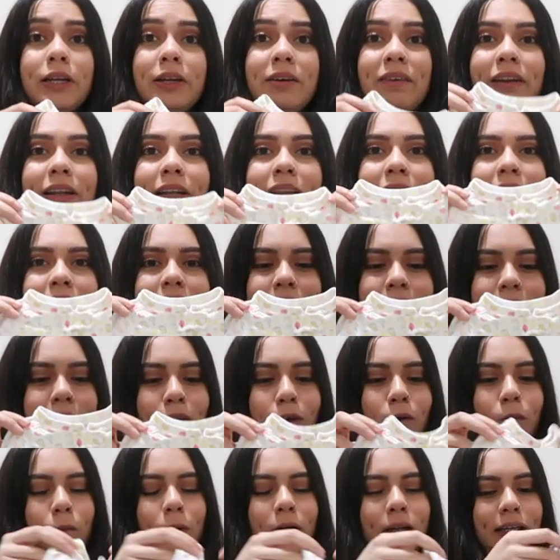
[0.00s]
use these
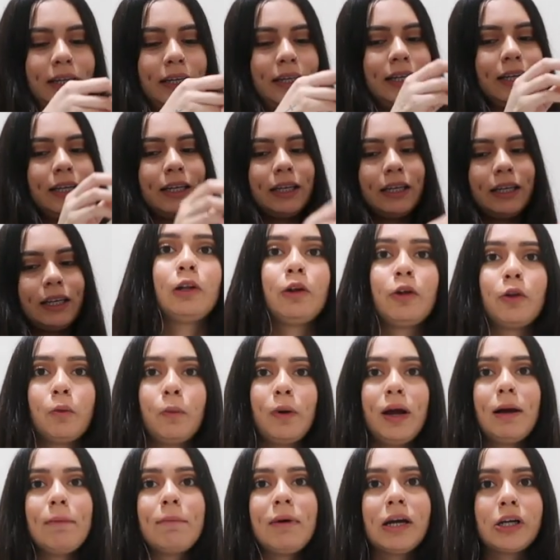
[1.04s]
little onesies. So the
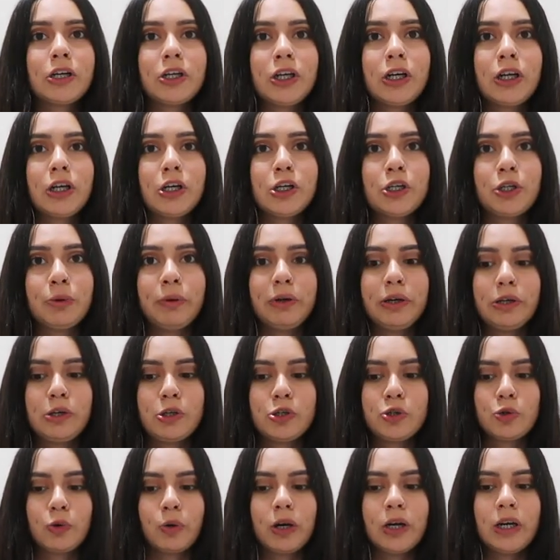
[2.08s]
way I'm actually gonna show it
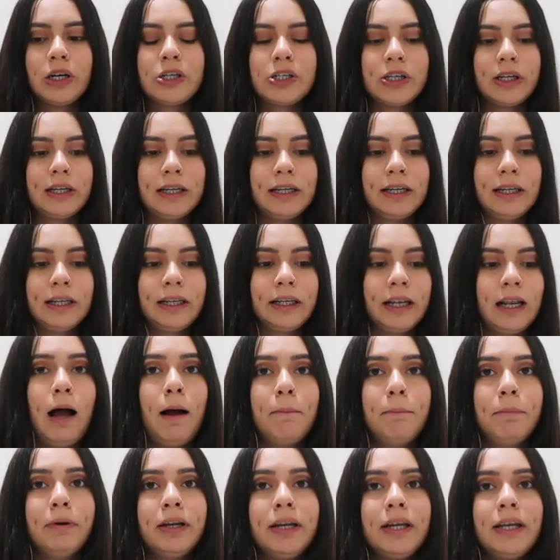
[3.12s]
to George is
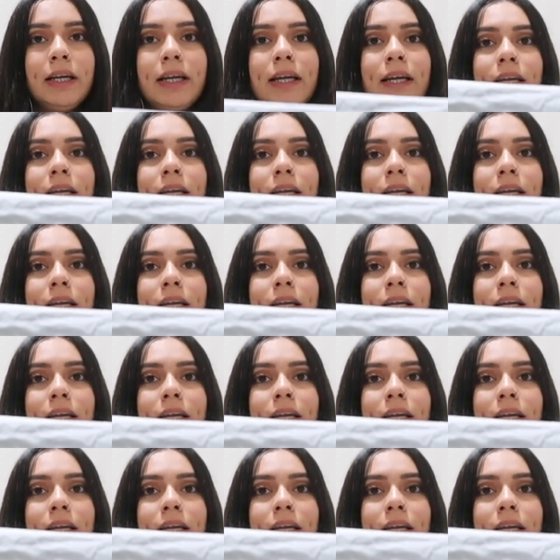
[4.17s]
I'm putting